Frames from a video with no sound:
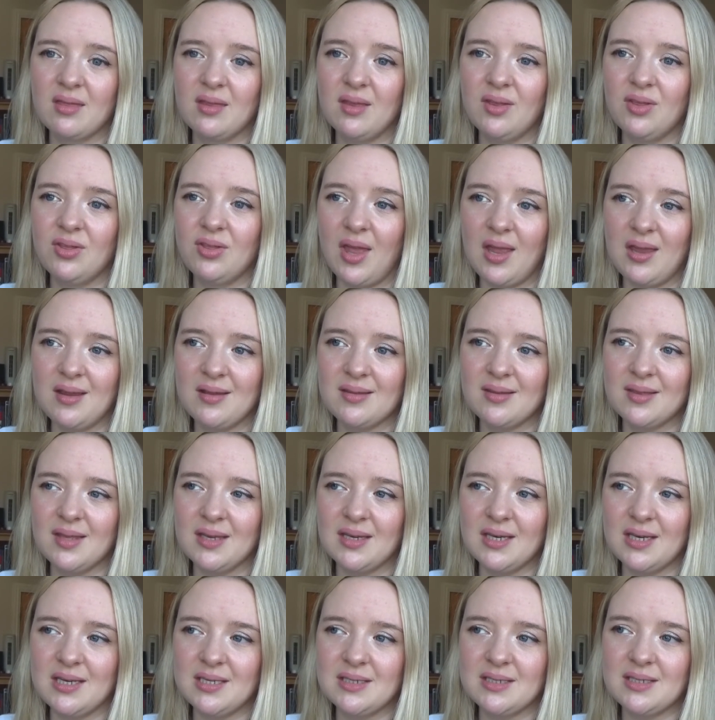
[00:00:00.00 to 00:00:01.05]
think that
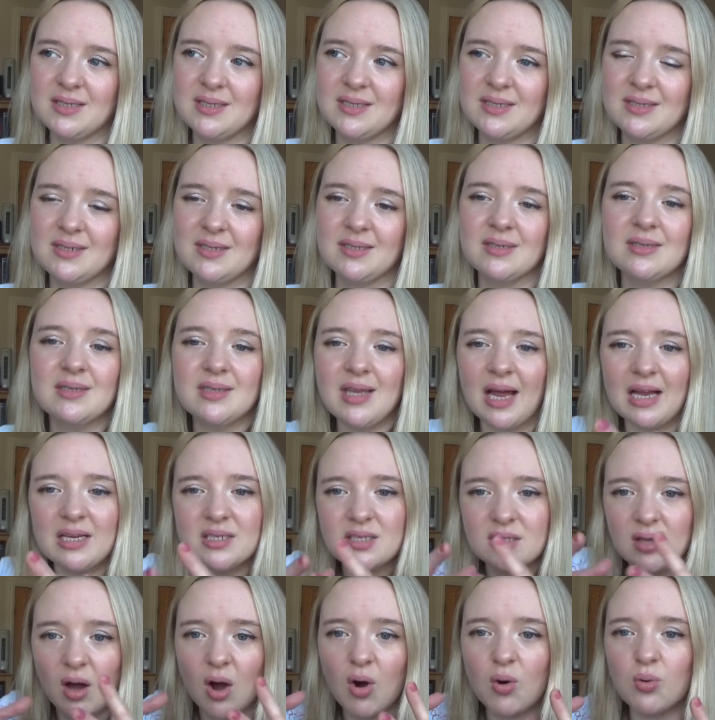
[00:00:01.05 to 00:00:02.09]
it's that's
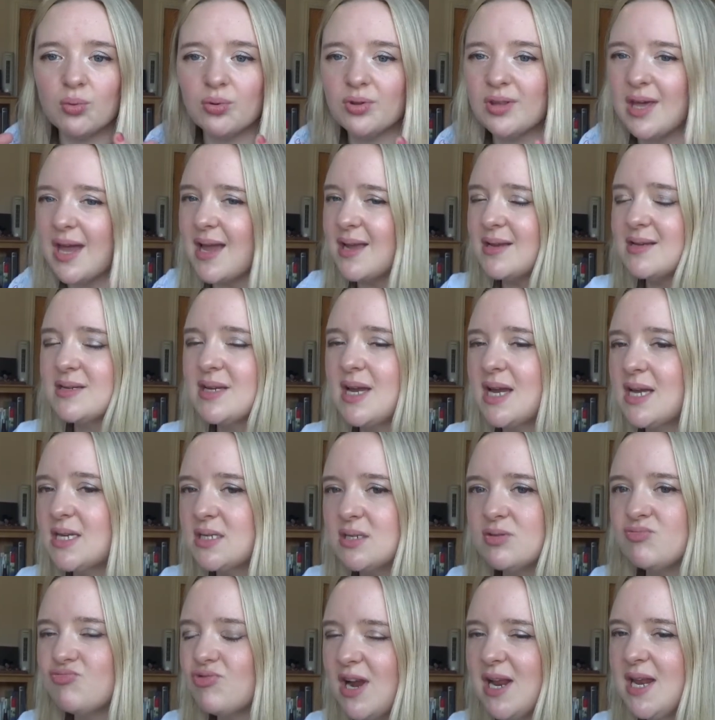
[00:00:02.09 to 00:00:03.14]
the whole thing. It
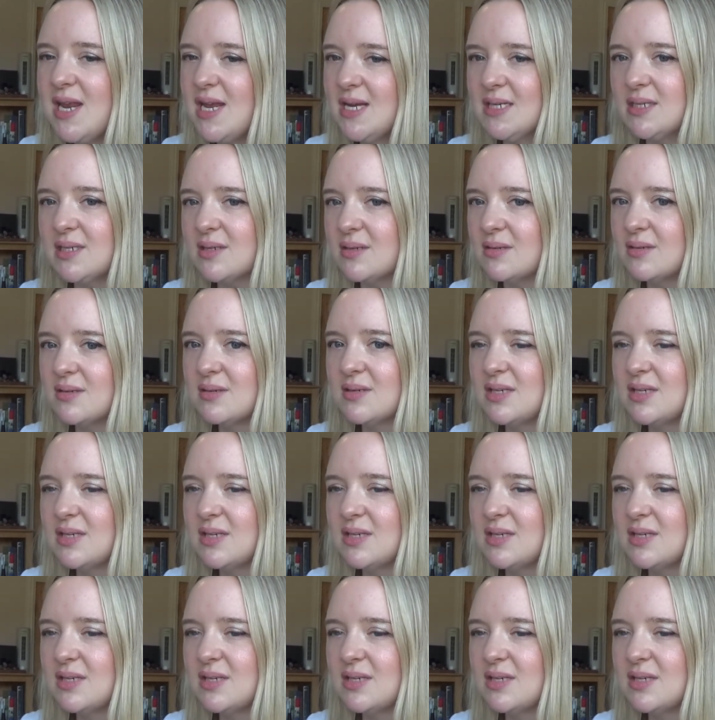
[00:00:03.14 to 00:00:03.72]
really isn't.